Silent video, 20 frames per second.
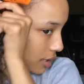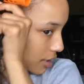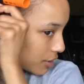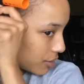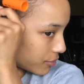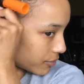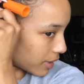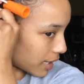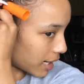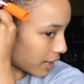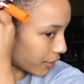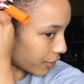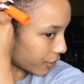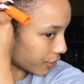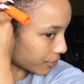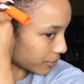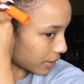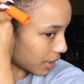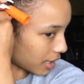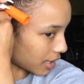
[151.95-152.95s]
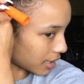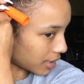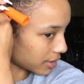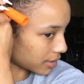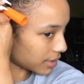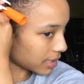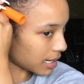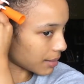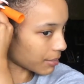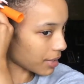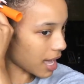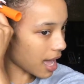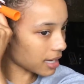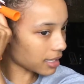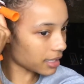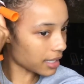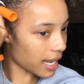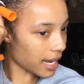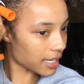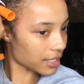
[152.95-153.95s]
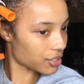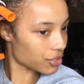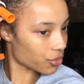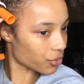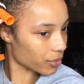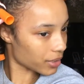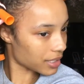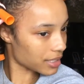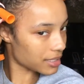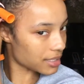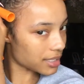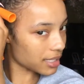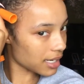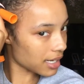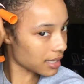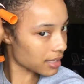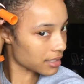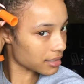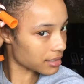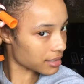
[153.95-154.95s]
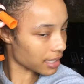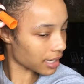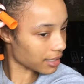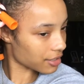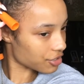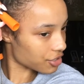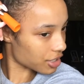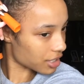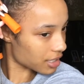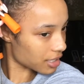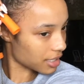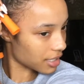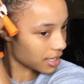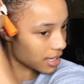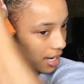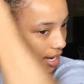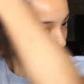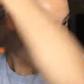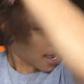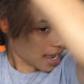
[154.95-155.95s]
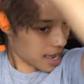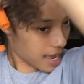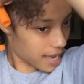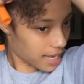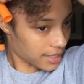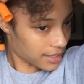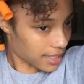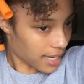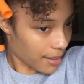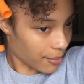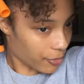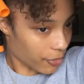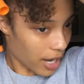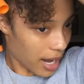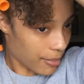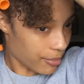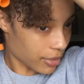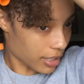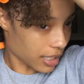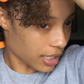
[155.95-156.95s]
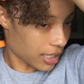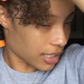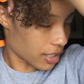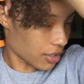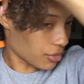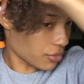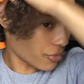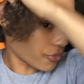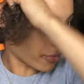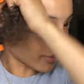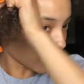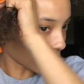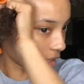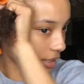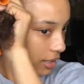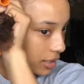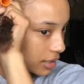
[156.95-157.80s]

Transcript: around the rod. And I'm kind of like twisting the section as I'm wrapping it over.